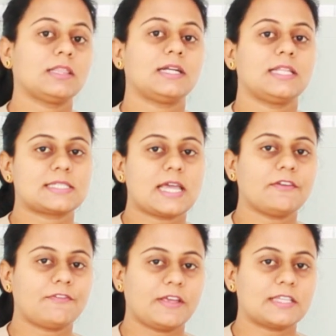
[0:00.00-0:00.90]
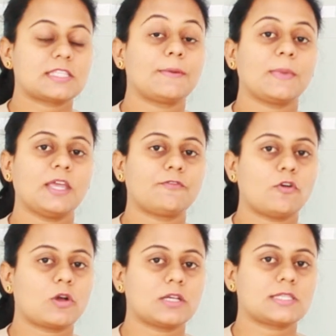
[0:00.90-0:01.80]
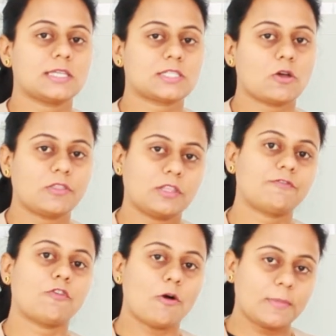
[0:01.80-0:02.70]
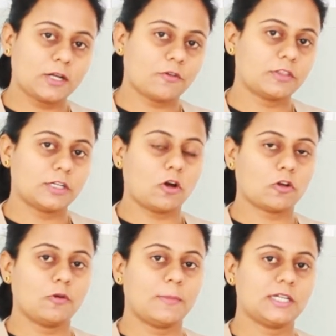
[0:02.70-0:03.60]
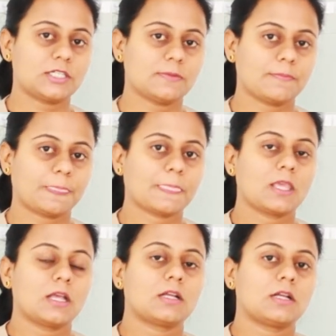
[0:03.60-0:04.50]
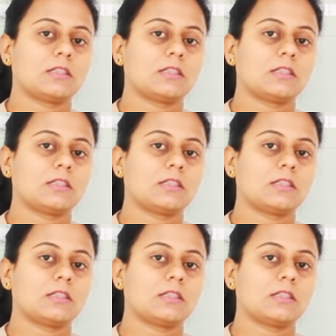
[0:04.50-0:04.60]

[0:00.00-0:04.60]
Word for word: In the design phase, the main focus is on the format of the document,